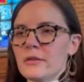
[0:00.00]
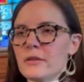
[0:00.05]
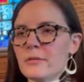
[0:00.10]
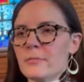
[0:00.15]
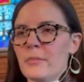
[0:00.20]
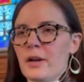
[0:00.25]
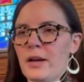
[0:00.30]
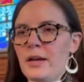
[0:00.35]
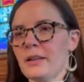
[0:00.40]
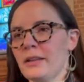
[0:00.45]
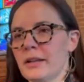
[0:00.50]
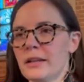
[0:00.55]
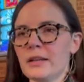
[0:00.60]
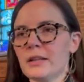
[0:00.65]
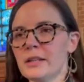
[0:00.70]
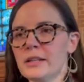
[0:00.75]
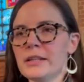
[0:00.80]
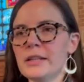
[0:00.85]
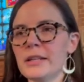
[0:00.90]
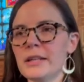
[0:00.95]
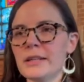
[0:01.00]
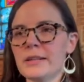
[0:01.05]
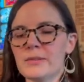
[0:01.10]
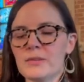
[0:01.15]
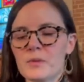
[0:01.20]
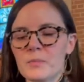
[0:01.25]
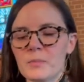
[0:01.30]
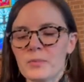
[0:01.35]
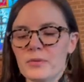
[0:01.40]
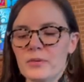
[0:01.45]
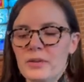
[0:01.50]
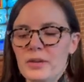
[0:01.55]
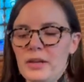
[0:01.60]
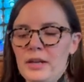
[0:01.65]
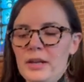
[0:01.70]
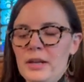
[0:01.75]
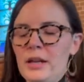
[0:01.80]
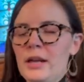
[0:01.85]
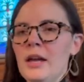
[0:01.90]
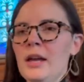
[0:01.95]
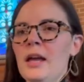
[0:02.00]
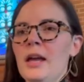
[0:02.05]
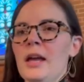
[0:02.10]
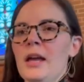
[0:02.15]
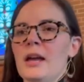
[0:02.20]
on my cleaning spree,